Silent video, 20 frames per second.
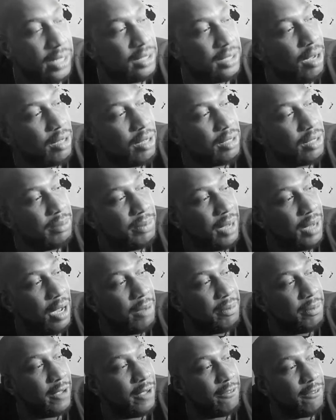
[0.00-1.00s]
talked about
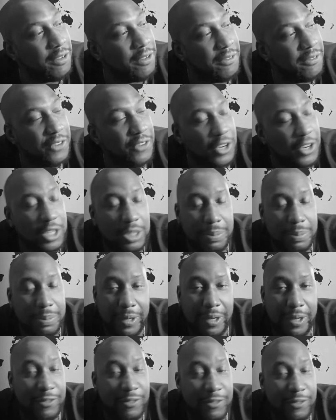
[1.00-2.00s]
me from first
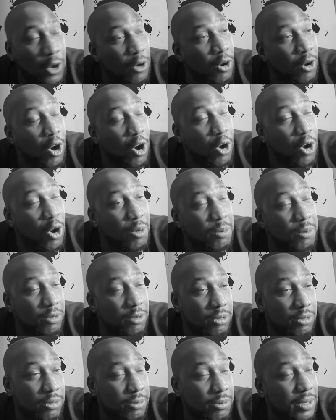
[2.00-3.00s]
period. No,
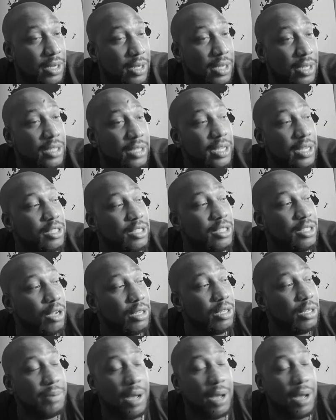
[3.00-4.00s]
homeroom. They talked
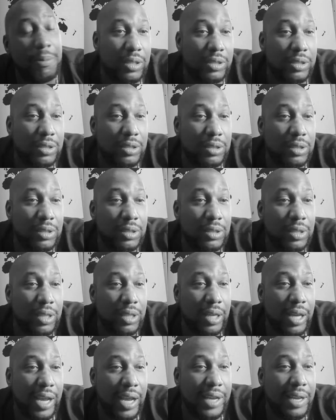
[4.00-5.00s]
about me.
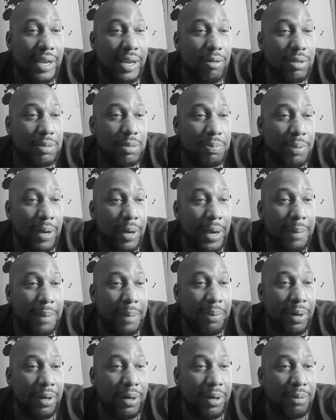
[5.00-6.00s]
And they was bright
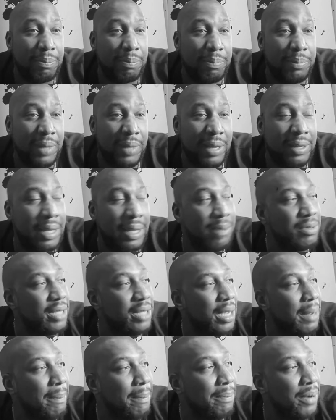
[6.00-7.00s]
burnt. Like they was
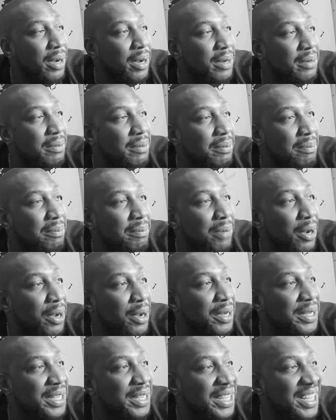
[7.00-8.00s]
like a burnt
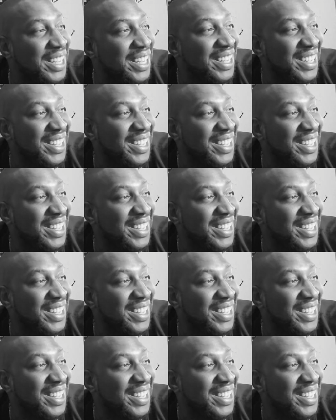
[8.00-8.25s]
burgundy.